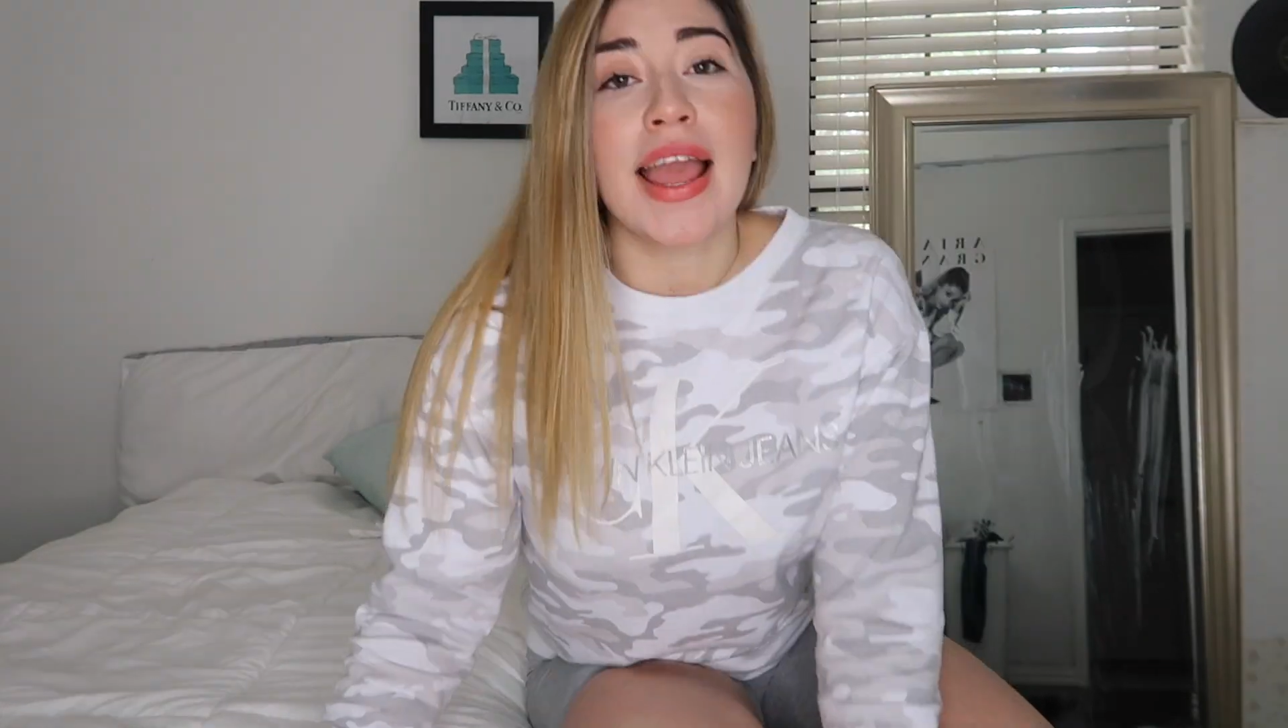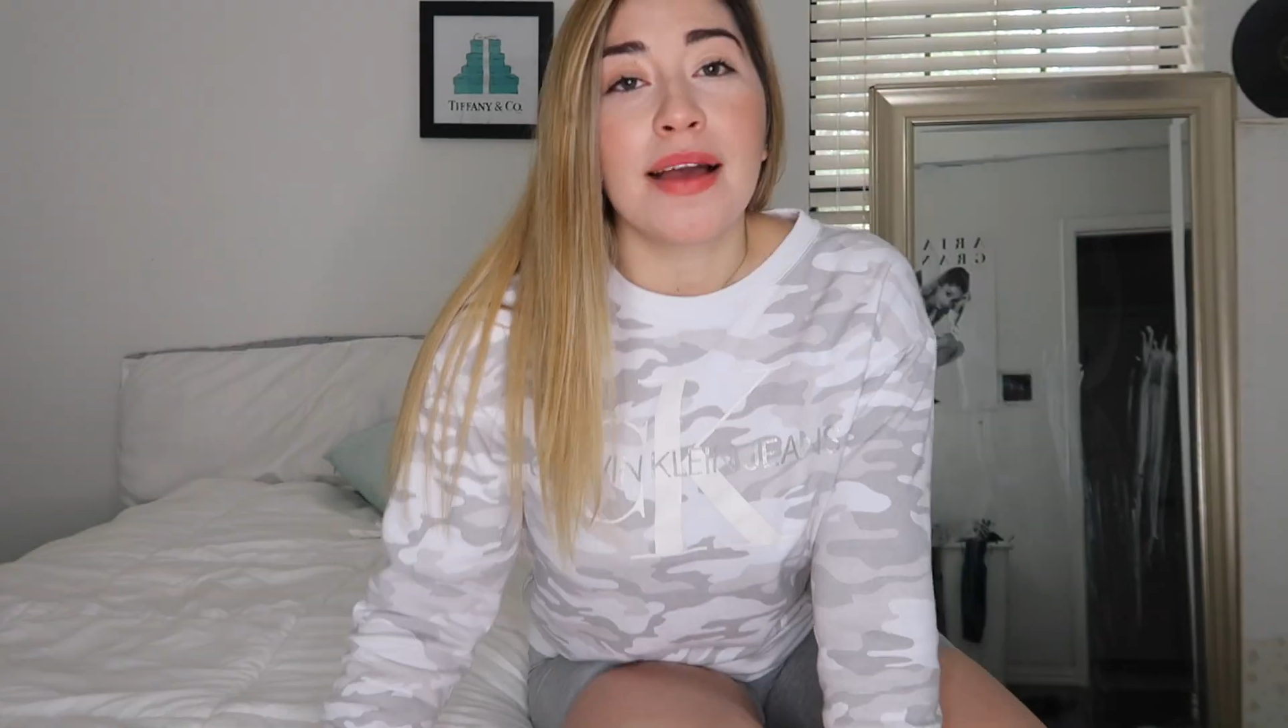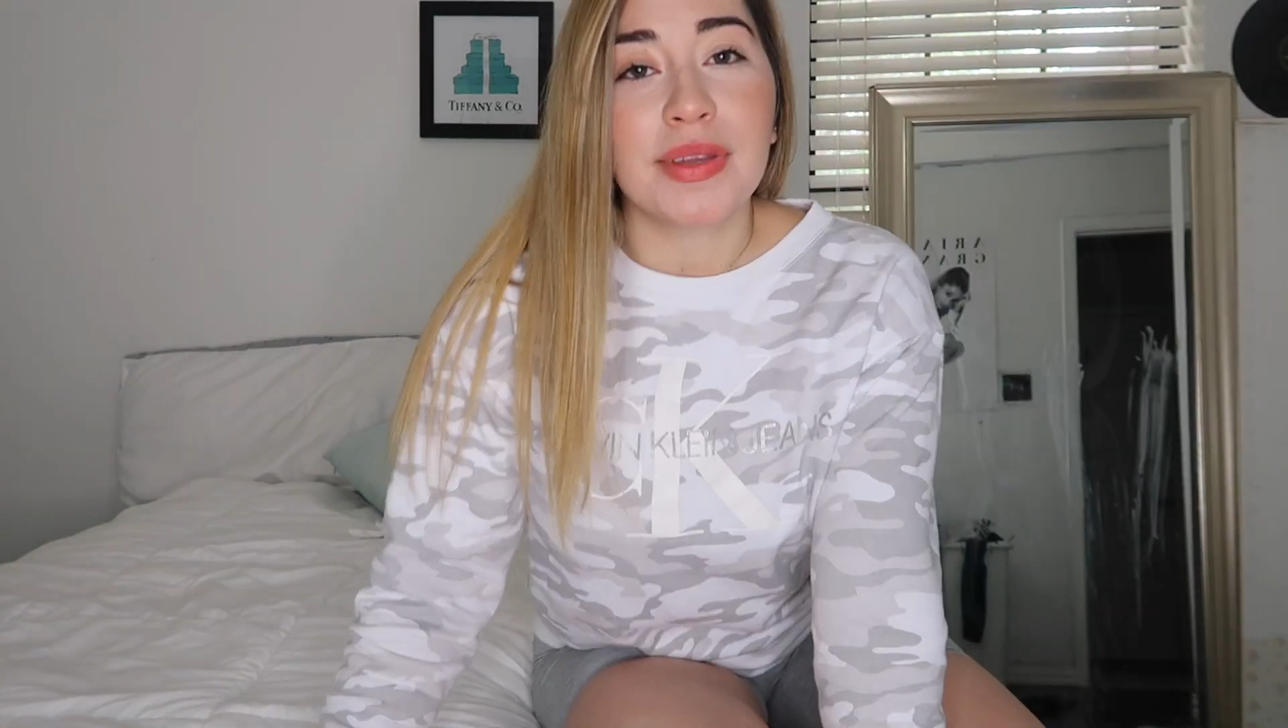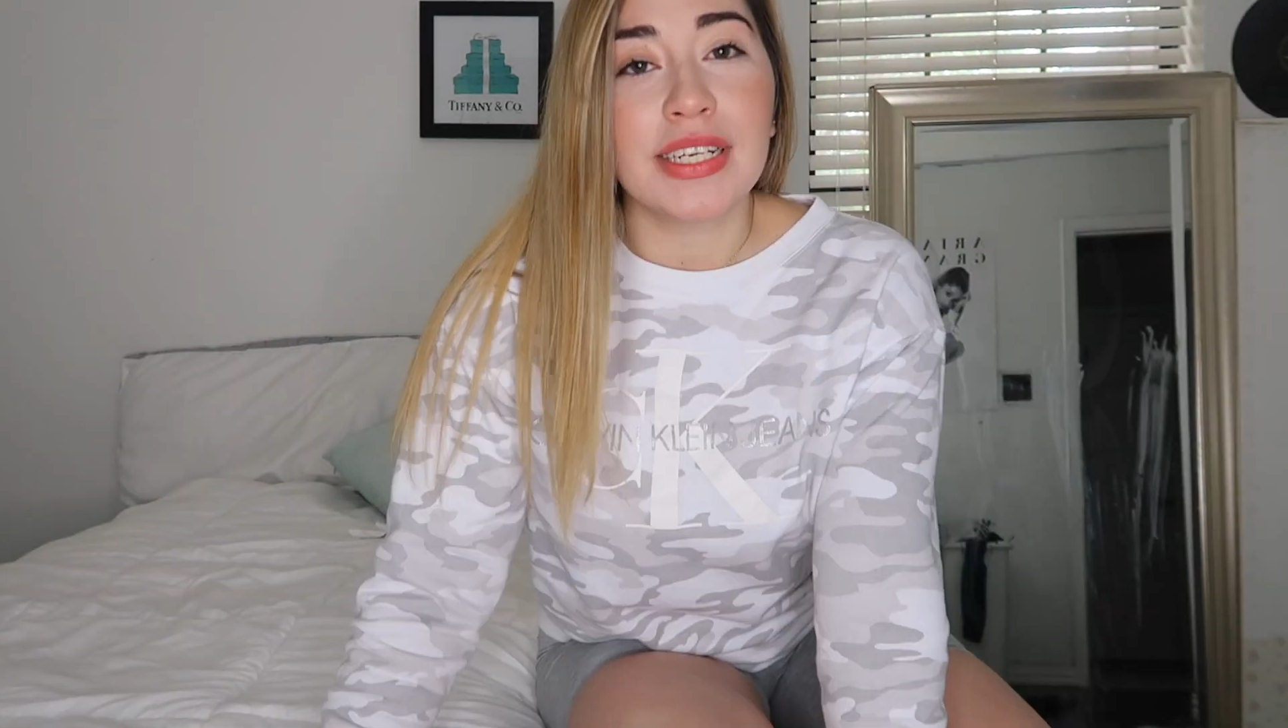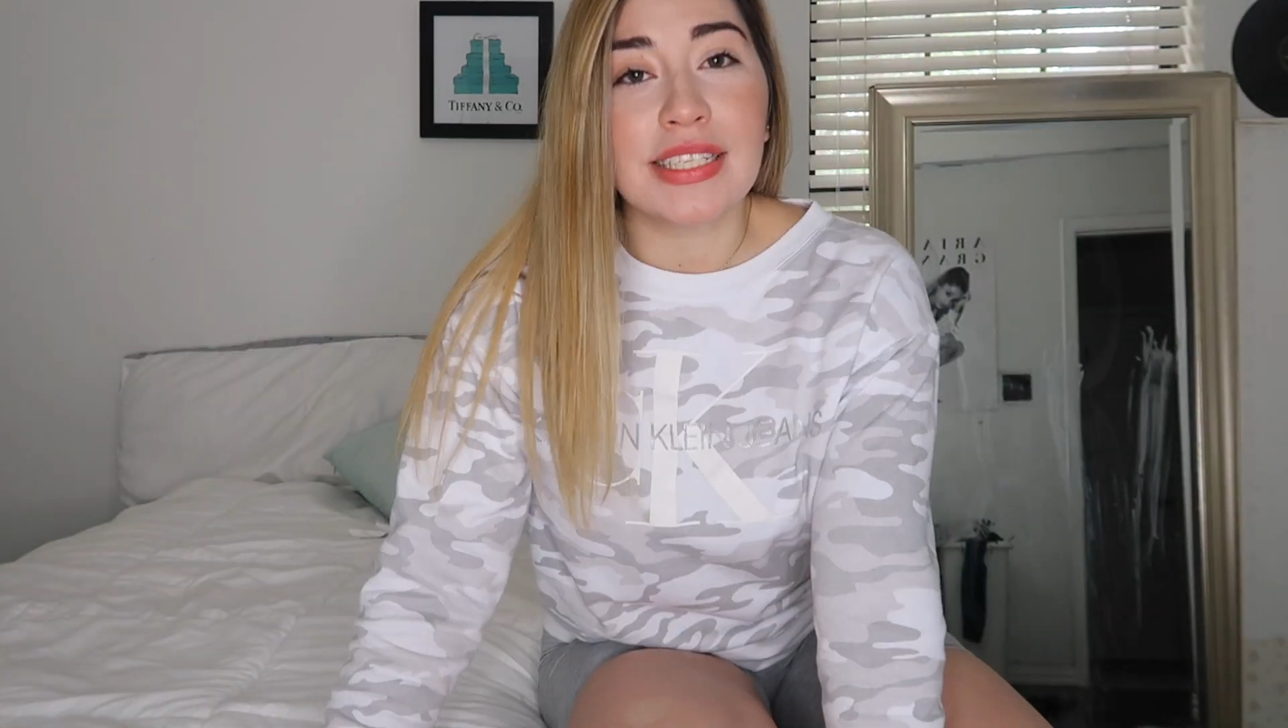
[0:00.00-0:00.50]

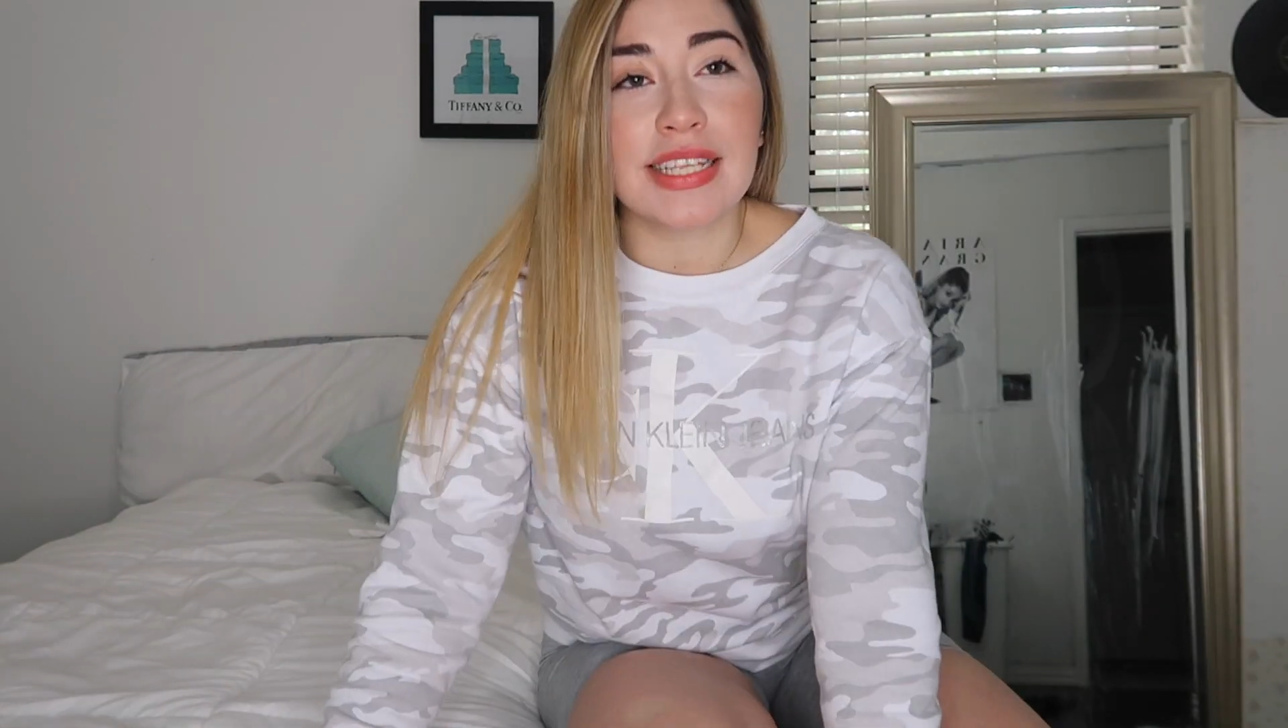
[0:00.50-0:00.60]
I am gonna